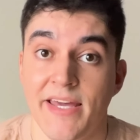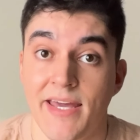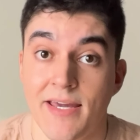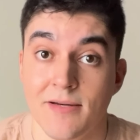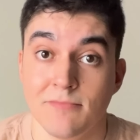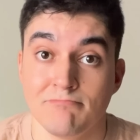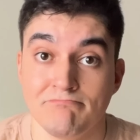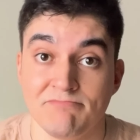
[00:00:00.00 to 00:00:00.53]

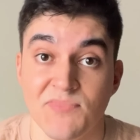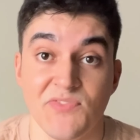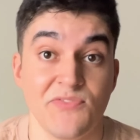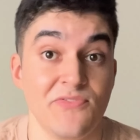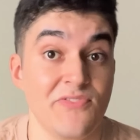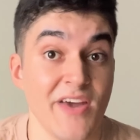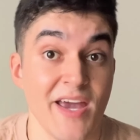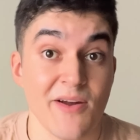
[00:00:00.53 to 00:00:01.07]
am
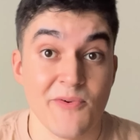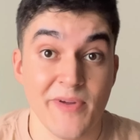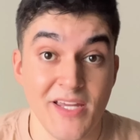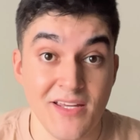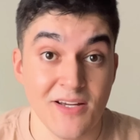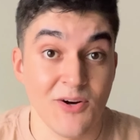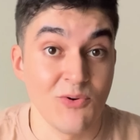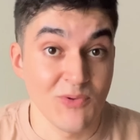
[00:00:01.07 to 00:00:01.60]

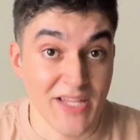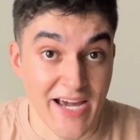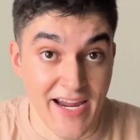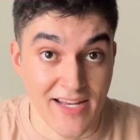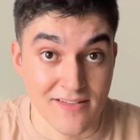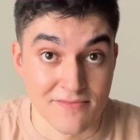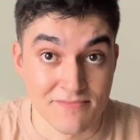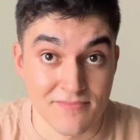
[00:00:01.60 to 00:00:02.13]
very
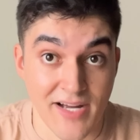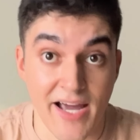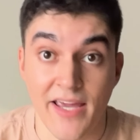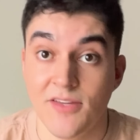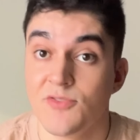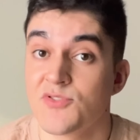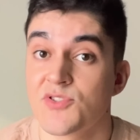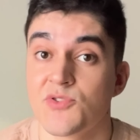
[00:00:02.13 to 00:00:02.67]
online. I
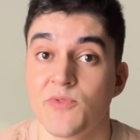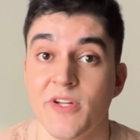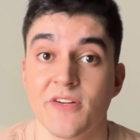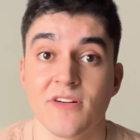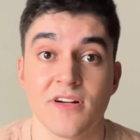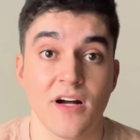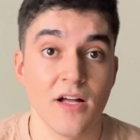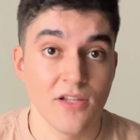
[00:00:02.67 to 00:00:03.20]
use
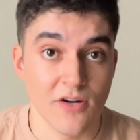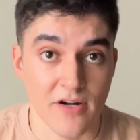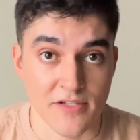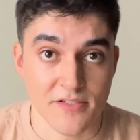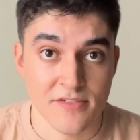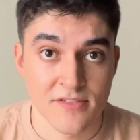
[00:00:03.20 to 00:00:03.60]
Twitter a lot.